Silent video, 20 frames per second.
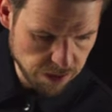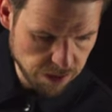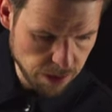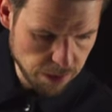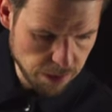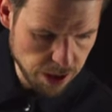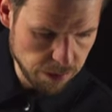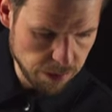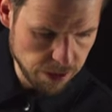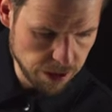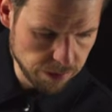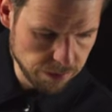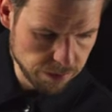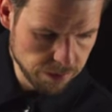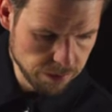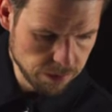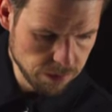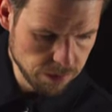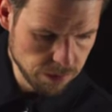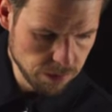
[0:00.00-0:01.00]
may be,
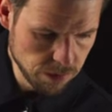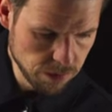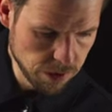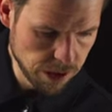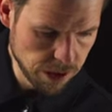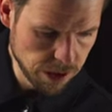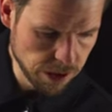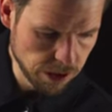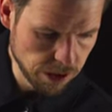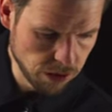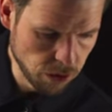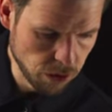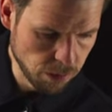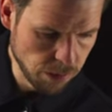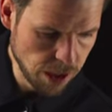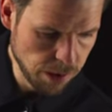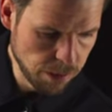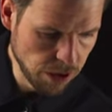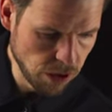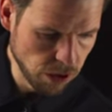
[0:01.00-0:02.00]
right? And so
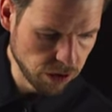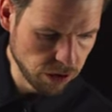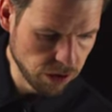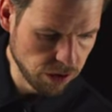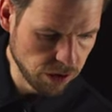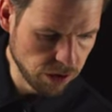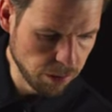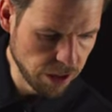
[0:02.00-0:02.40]
maybe our system